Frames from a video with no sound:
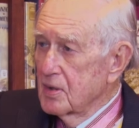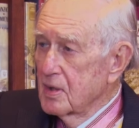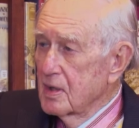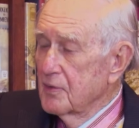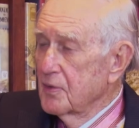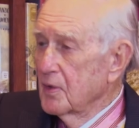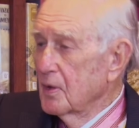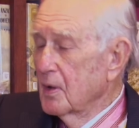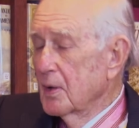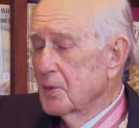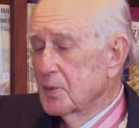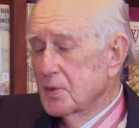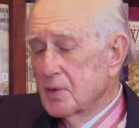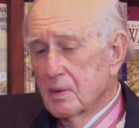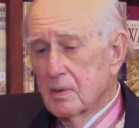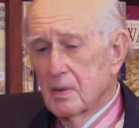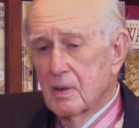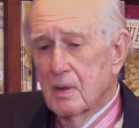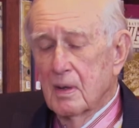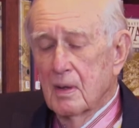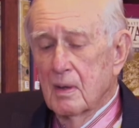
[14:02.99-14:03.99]
therefore I was
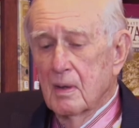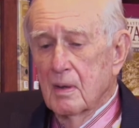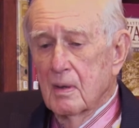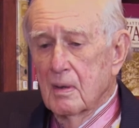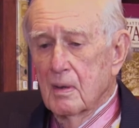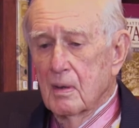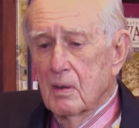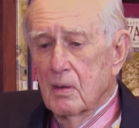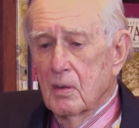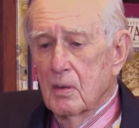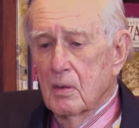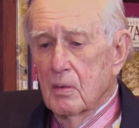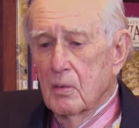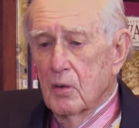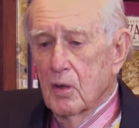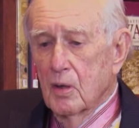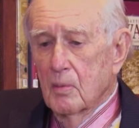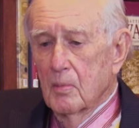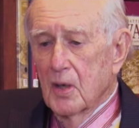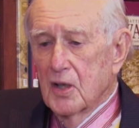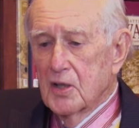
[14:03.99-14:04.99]
to
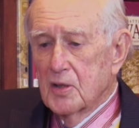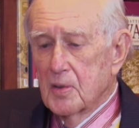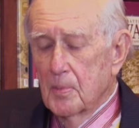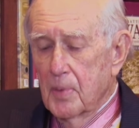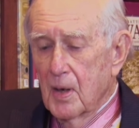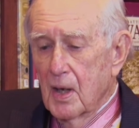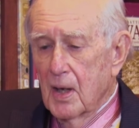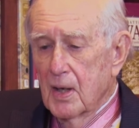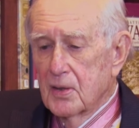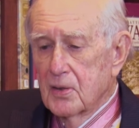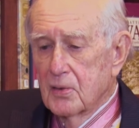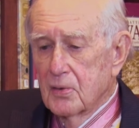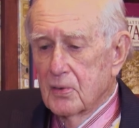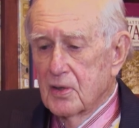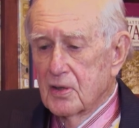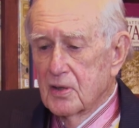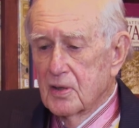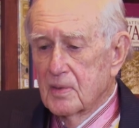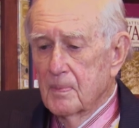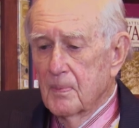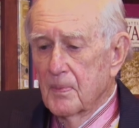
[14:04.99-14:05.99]
learn my supply
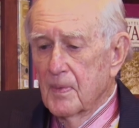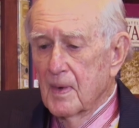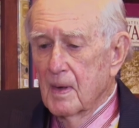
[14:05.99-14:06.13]
duties.